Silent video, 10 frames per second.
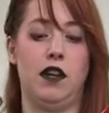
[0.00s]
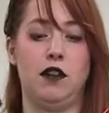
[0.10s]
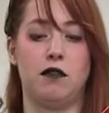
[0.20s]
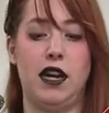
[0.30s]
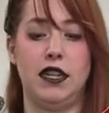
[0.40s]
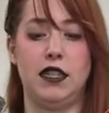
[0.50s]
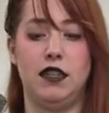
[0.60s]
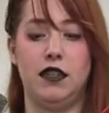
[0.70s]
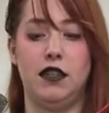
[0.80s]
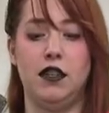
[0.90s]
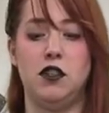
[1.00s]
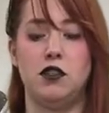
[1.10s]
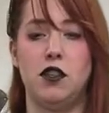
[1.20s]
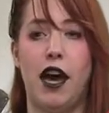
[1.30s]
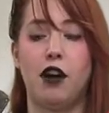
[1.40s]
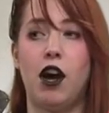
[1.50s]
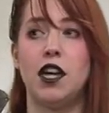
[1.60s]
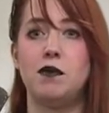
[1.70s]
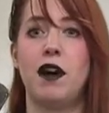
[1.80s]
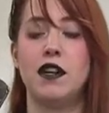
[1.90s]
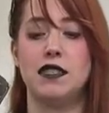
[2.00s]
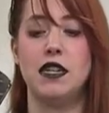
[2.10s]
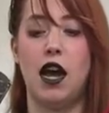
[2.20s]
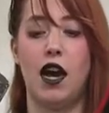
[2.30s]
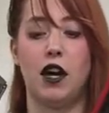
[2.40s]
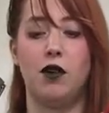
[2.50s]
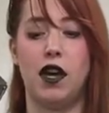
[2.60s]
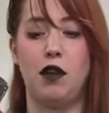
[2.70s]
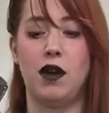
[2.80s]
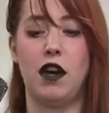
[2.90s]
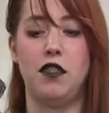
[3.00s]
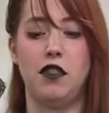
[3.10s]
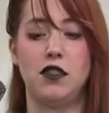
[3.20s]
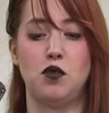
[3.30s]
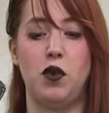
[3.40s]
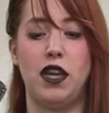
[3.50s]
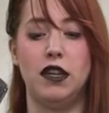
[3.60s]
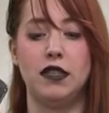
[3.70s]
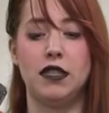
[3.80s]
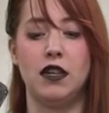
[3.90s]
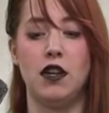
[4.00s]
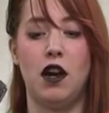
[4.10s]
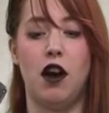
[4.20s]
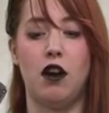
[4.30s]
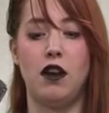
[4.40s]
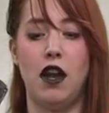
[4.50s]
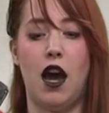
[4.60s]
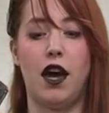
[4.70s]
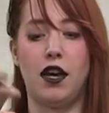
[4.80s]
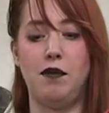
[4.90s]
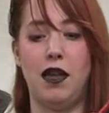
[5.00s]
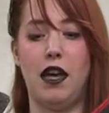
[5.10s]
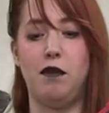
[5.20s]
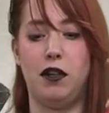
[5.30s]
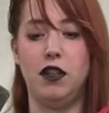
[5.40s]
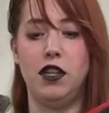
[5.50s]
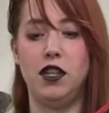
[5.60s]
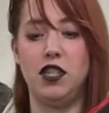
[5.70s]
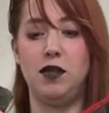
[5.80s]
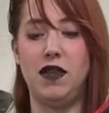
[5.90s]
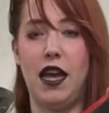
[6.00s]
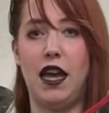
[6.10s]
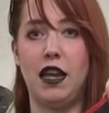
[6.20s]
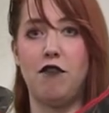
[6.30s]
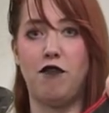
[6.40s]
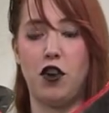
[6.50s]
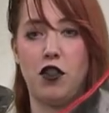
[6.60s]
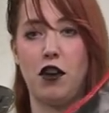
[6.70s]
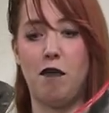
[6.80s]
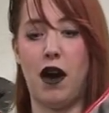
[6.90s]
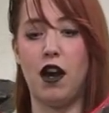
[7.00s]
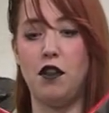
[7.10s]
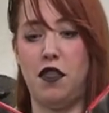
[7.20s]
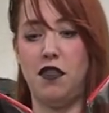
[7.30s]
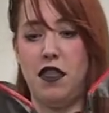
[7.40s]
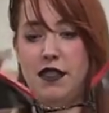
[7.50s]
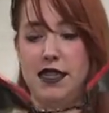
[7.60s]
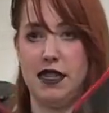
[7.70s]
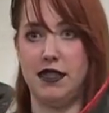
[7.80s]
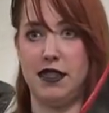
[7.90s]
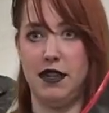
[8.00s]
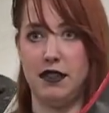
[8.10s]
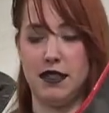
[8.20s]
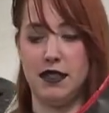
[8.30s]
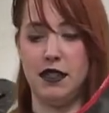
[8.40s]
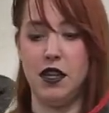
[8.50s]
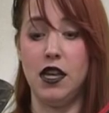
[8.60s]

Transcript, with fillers: All right, so that crossbar is not going anywhere and these wings are not gonna be able to be any further apart than this distance.